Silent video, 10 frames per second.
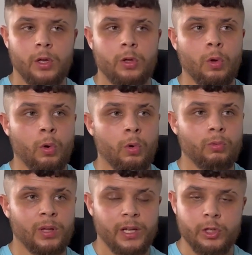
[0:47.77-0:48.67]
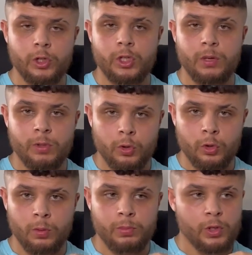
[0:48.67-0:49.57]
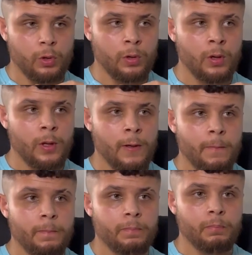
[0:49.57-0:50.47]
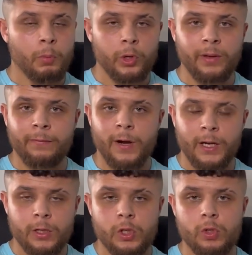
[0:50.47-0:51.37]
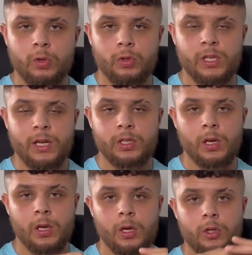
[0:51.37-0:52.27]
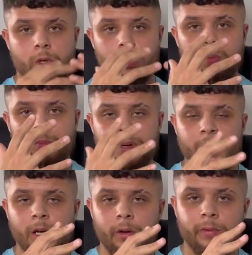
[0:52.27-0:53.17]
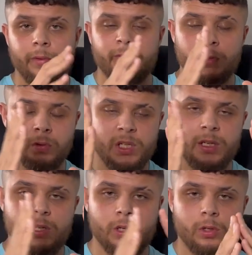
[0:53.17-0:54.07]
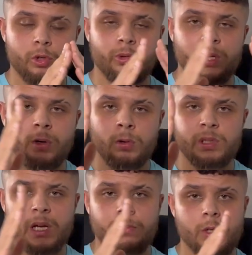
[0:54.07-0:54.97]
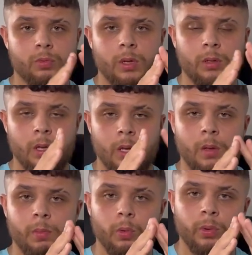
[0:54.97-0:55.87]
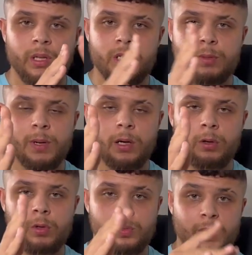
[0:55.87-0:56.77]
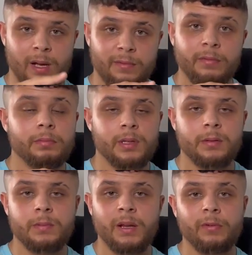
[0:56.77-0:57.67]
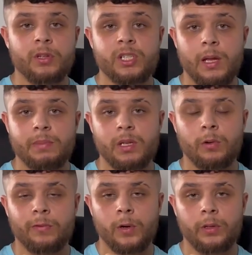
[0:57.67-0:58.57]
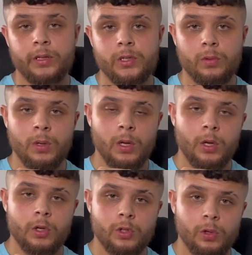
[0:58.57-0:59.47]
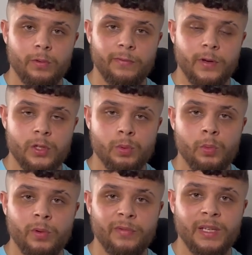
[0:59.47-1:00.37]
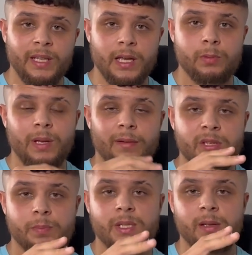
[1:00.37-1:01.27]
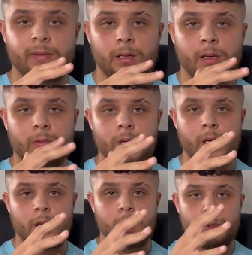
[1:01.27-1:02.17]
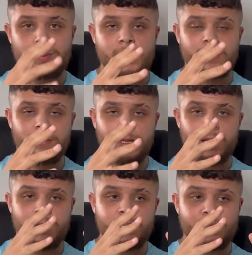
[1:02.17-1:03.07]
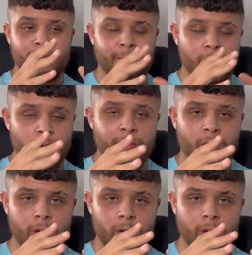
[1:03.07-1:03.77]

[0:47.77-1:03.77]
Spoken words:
your relationships, your jobs, your money and financial success. So breaking off with, you'll see this on the screen at all times as well, but within SMART goals we have the different steps that it'll fall into. So first one within the S, we have specific. Now specific is very, very